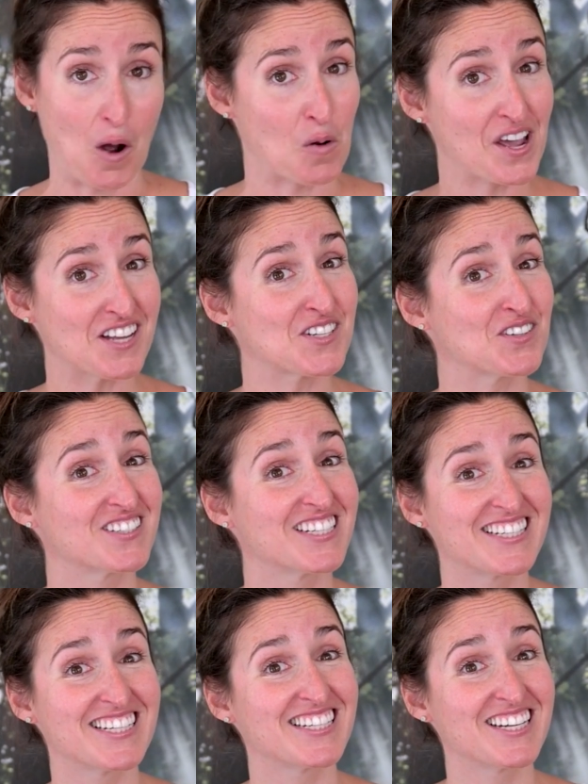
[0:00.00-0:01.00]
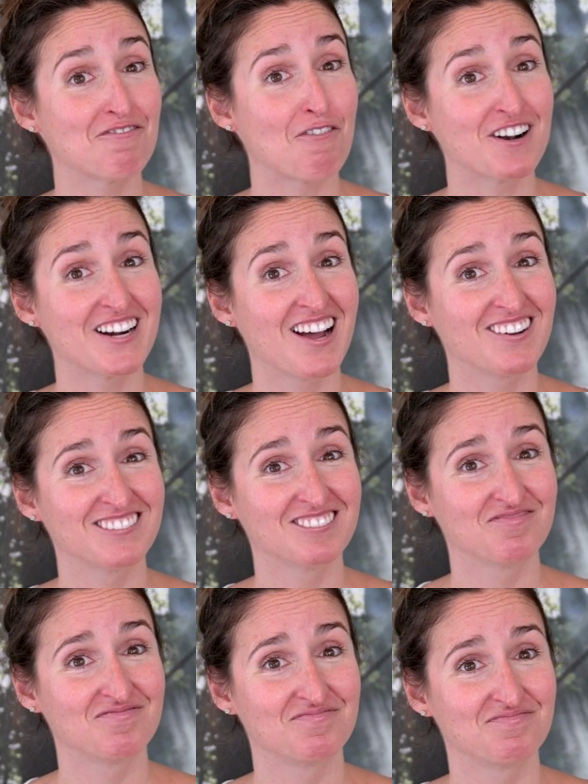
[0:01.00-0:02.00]
Okay, so this is it for now.
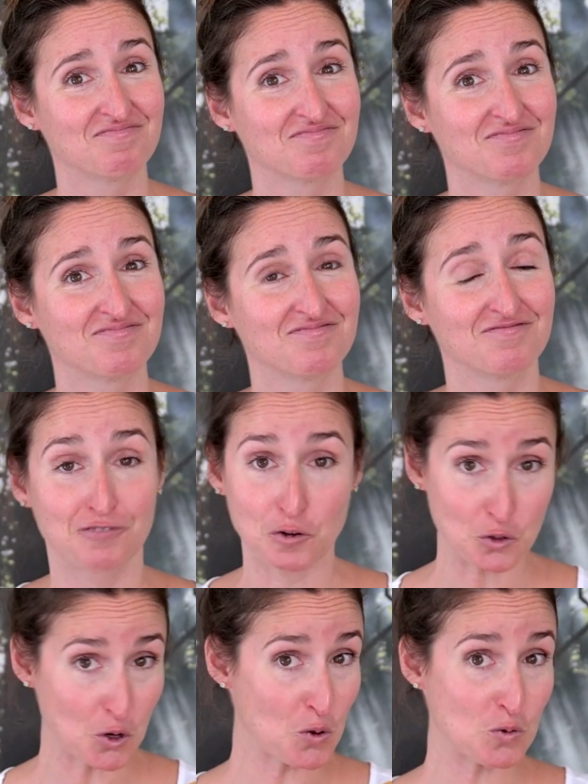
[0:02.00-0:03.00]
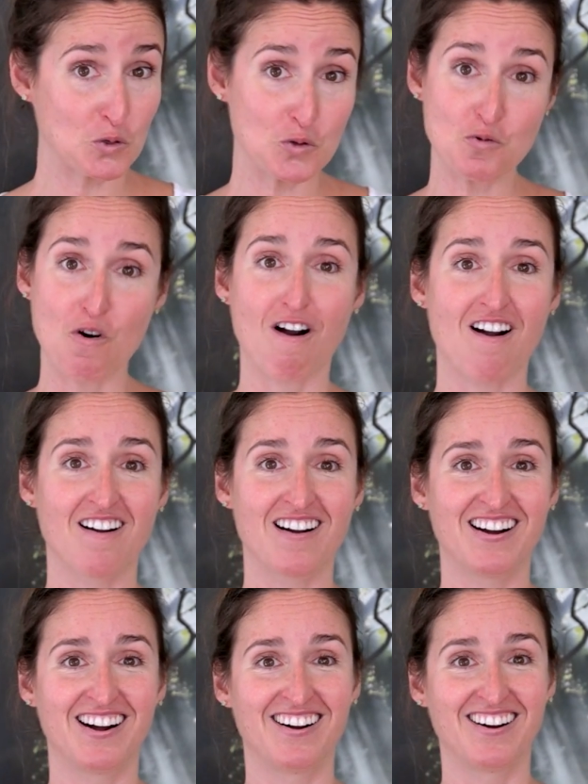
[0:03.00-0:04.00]
For those who
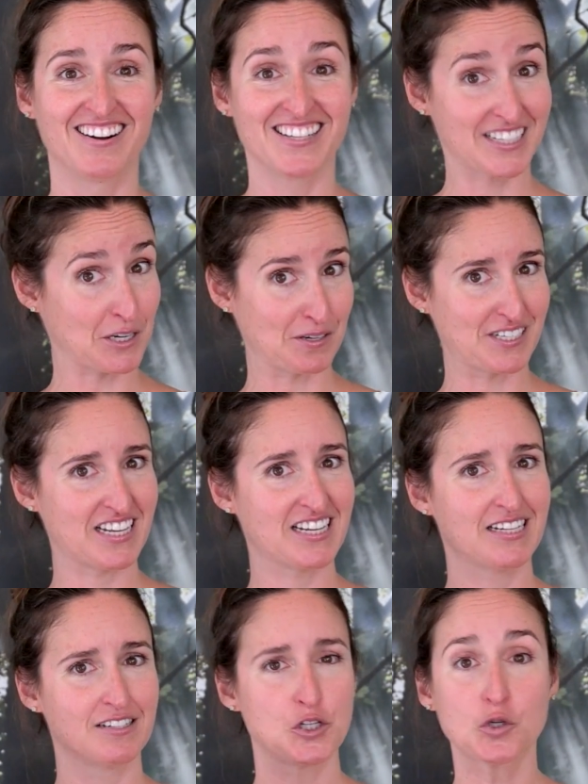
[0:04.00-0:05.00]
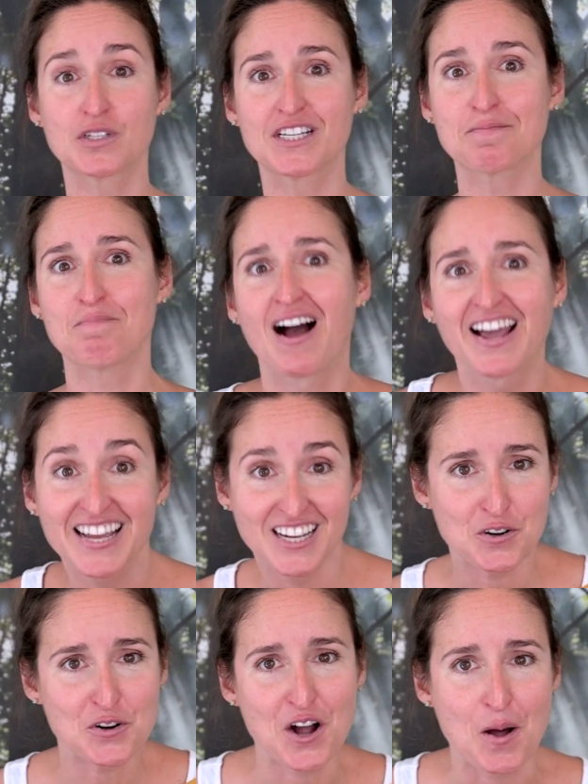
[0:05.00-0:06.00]
are interested in using my
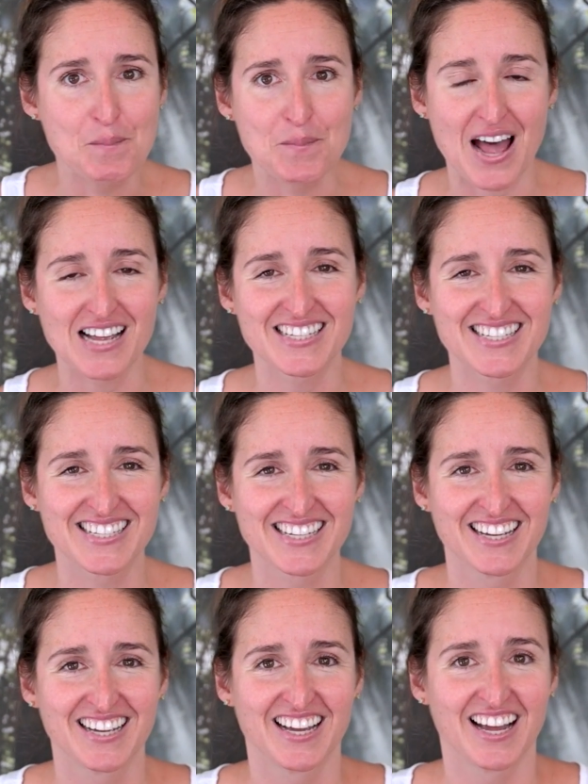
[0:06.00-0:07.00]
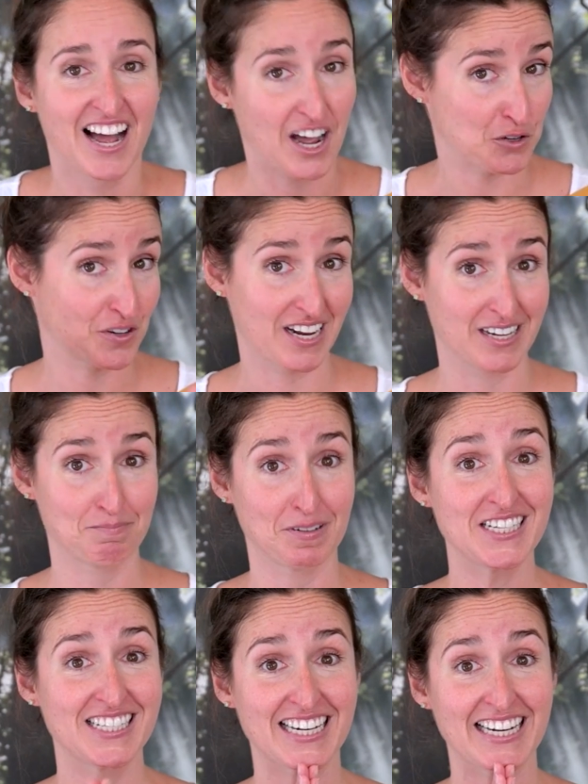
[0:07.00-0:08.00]
inner compass, you can
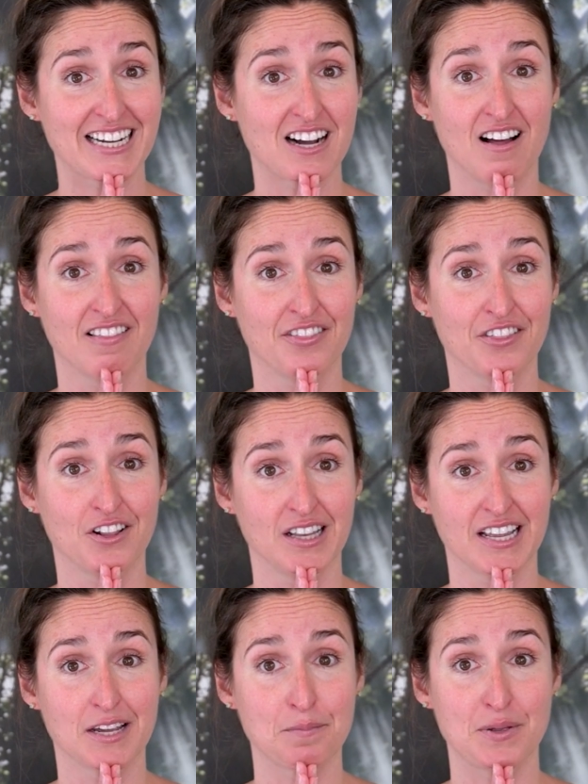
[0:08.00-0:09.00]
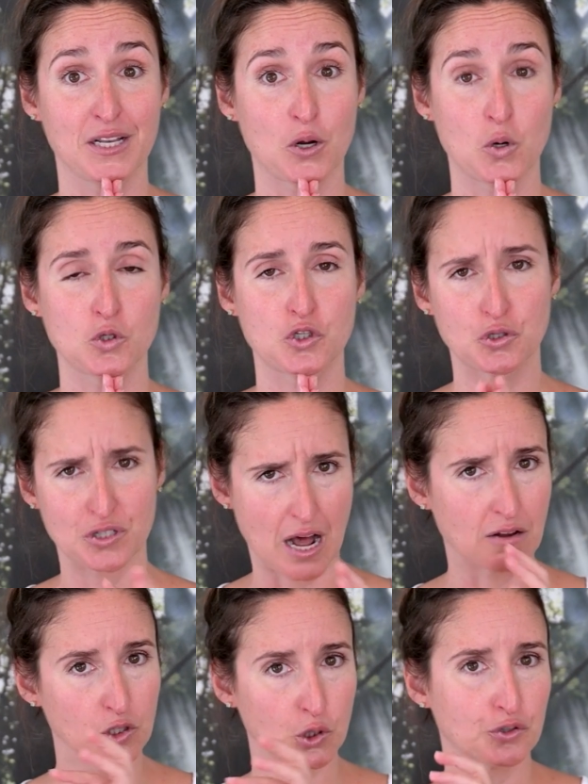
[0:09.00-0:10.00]
please click on the link below to
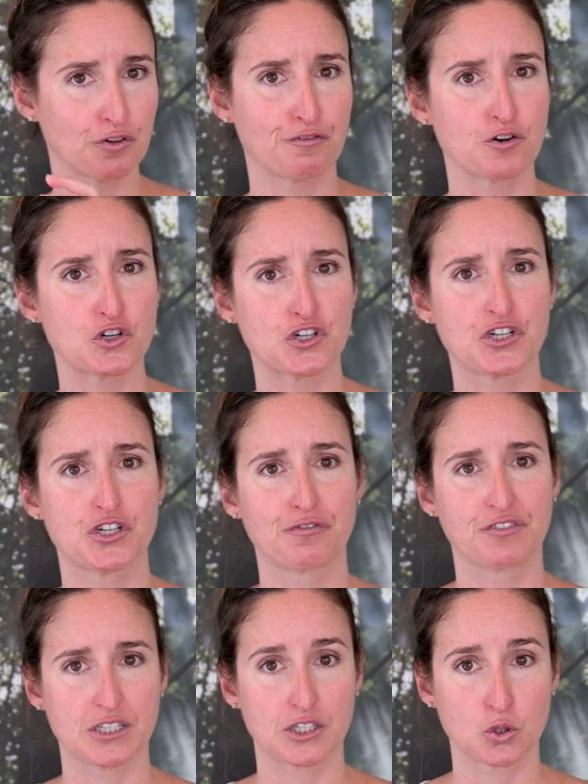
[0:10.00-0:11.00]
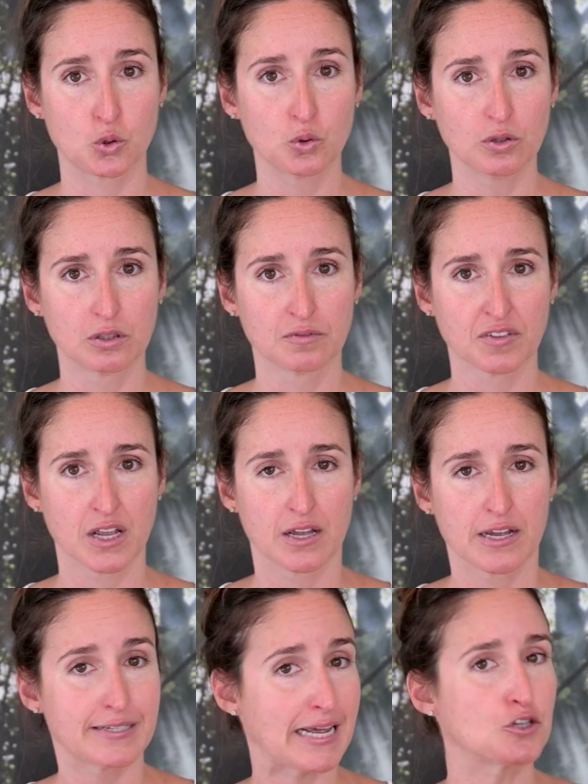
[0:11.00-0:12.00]
download the version of this tool
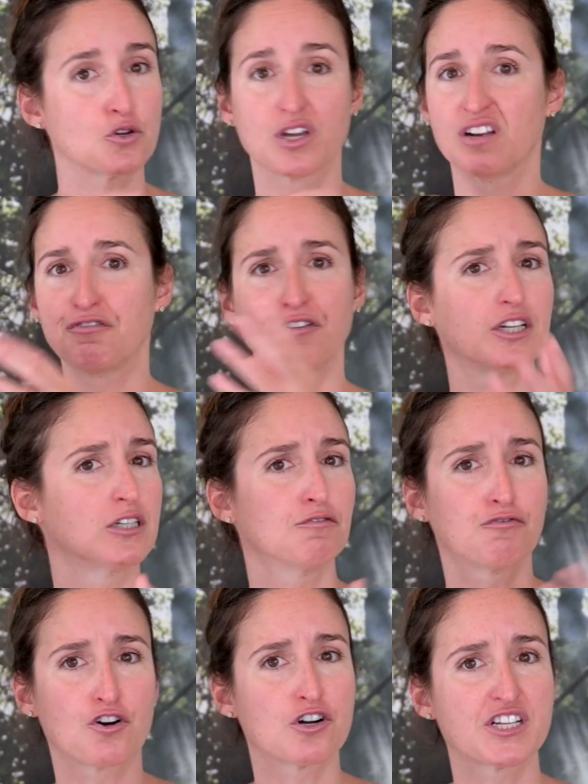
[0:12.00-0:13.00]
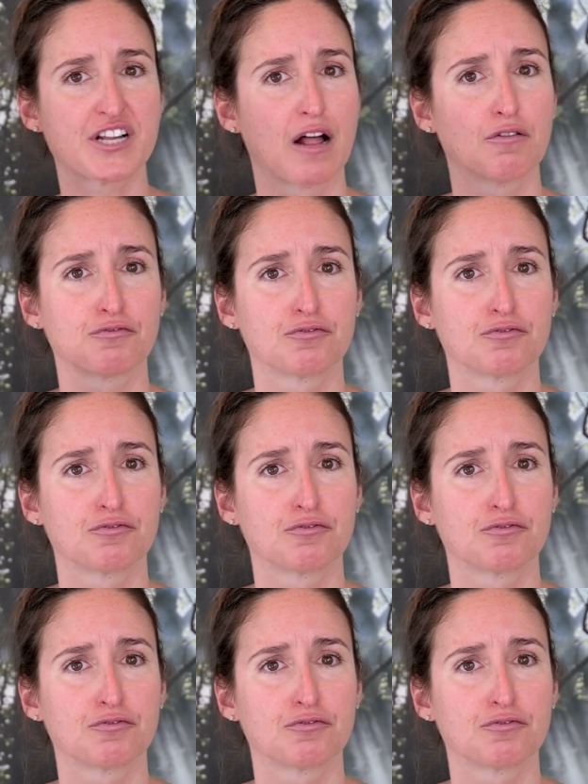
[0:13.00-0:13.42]
that you can fill in for yourself.